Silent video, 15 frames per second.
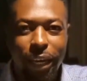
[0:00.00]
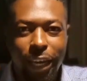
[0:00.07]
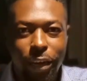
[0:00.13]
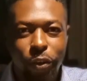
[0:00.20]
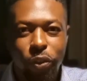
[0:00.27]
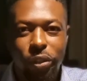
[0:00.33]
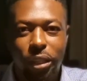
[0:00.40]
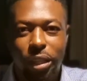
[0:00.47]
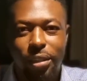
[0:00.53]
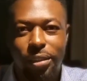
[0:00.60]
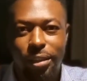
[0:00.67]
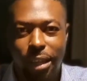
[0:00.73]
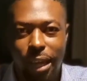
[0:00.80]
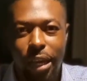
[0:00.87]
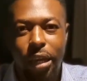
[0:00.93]
chaos
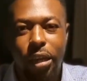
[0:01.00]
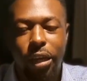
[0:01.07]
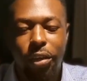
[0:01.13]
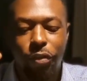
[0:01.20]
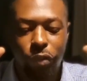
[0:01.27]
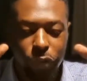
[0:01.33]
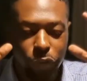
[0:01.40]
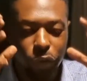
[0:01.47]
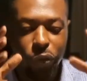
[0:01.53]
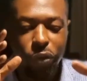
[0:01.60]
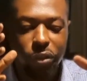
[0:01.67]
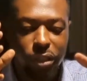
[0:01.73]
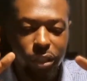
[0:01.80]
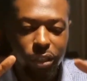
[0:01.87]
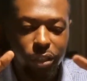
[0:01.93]
that's there. If you
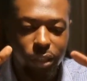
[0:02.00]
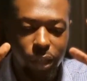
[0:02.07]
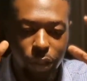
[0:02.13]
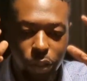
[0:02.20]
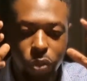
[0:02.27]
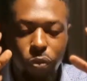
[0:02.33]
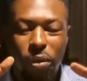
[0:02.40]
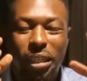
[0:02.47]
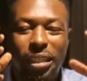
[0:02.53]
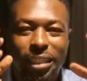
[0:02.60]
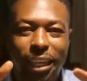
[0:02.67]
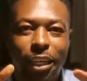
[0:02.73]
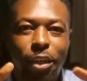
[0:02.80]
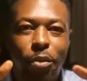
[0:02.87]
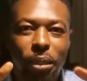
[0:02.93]
use these three
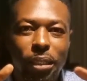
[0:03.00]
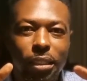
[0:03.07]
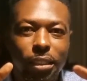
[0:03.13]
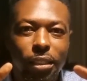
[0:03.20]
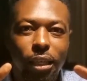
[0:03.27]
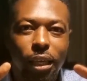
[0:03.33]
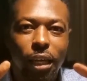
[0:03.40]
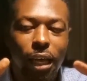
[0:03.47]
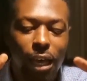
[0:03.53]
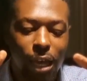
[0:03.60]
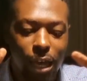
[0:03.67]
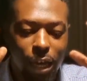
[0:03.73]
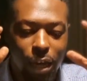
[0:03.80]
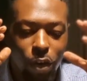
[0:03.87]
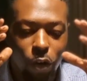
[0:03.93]
statements
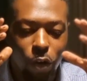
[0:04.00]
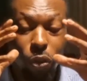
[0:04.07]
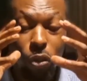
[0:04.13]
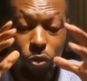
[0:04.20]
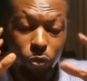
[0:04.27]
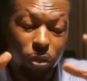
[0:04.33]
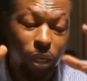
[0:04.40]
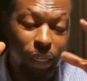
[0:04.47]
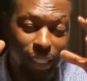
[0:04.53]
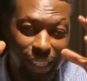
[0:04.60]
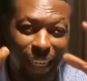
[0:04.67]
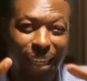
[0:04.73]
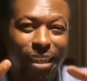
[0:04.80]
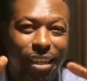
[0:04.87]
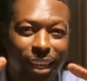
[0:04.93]
or three
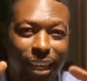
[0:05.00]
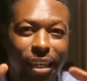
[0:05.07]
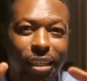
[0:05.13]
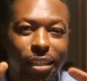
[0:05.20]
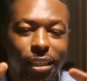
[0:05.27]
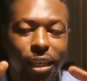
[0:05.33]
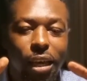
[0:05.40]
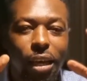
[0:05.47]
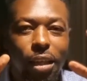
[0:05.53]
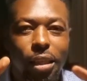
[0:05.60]
techniques,